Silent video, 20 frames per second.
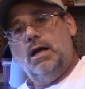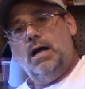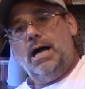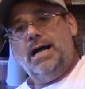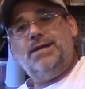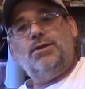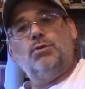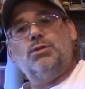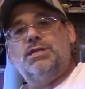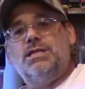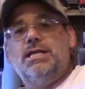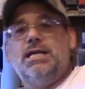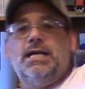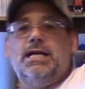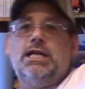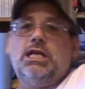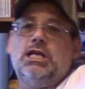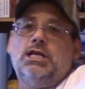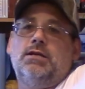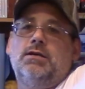I don't see
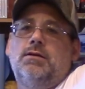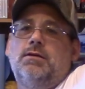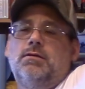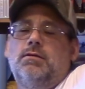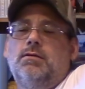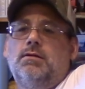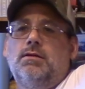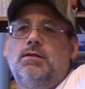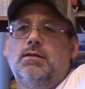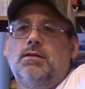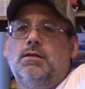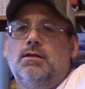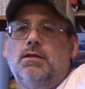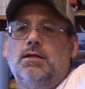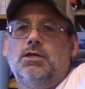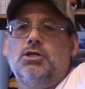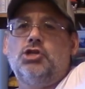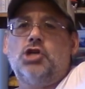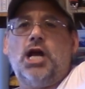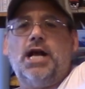any
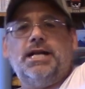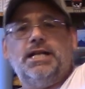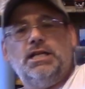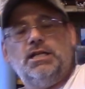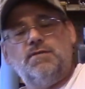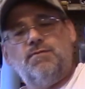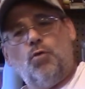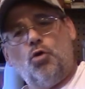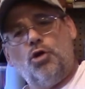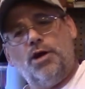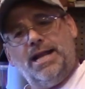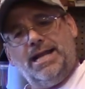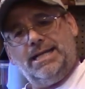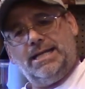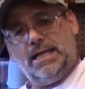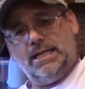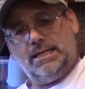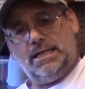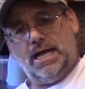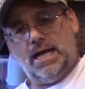Chinese foreign aid
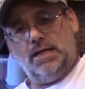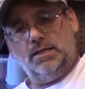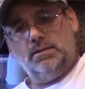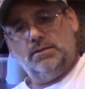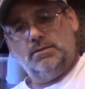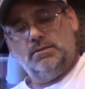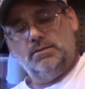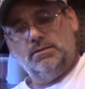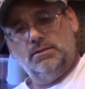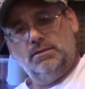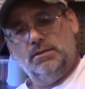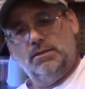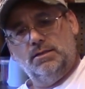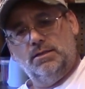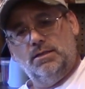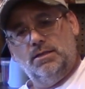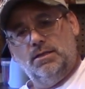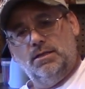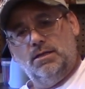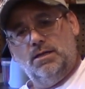like that.
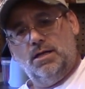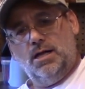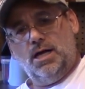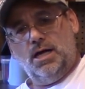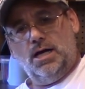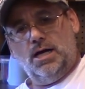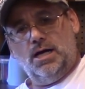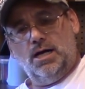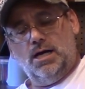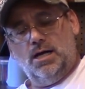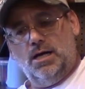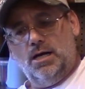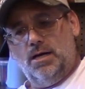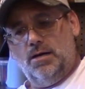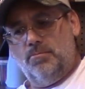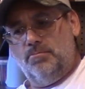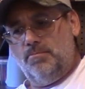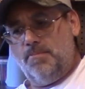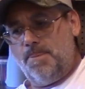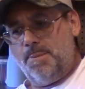
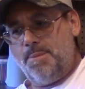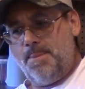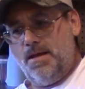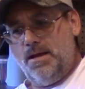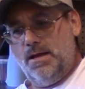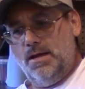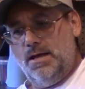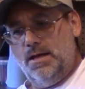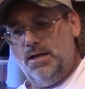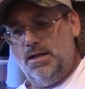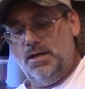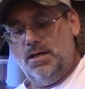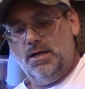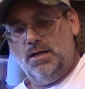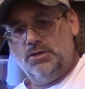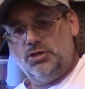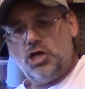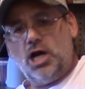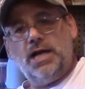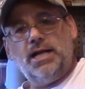Um,
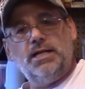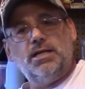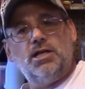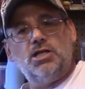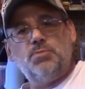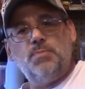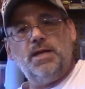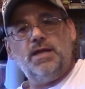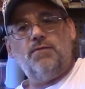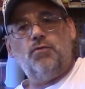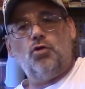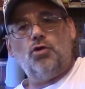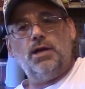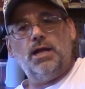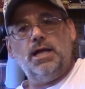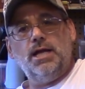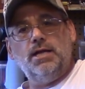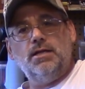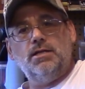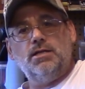China does make
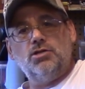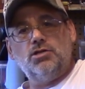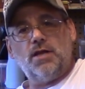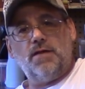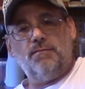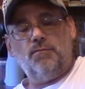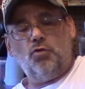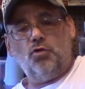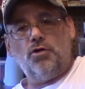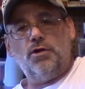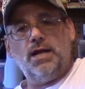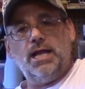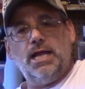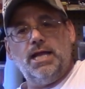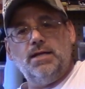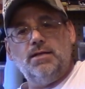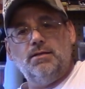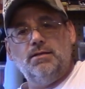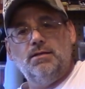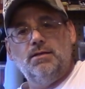foreign aid. There's a foreign
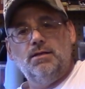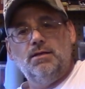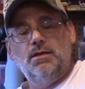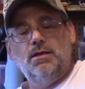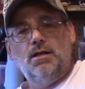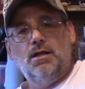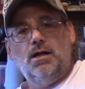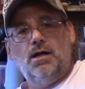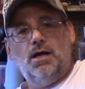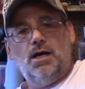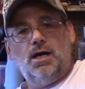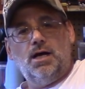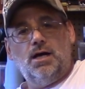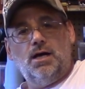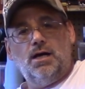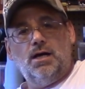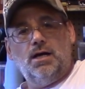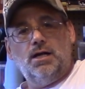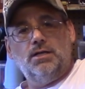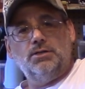aid.
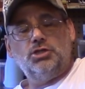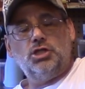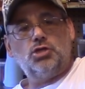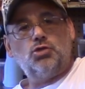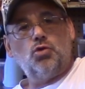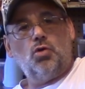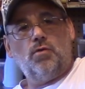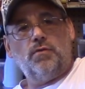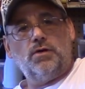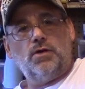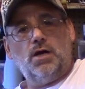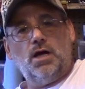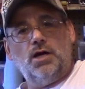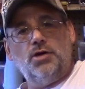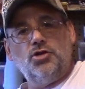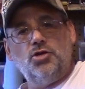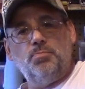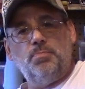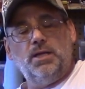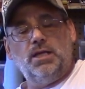Uh, just over
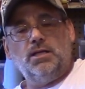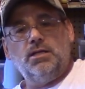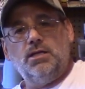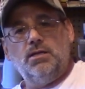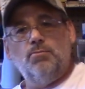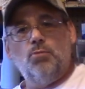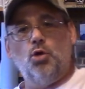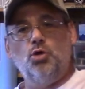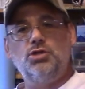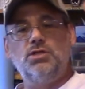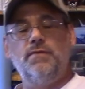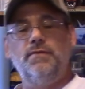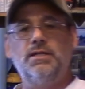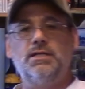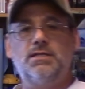100 billion. Most of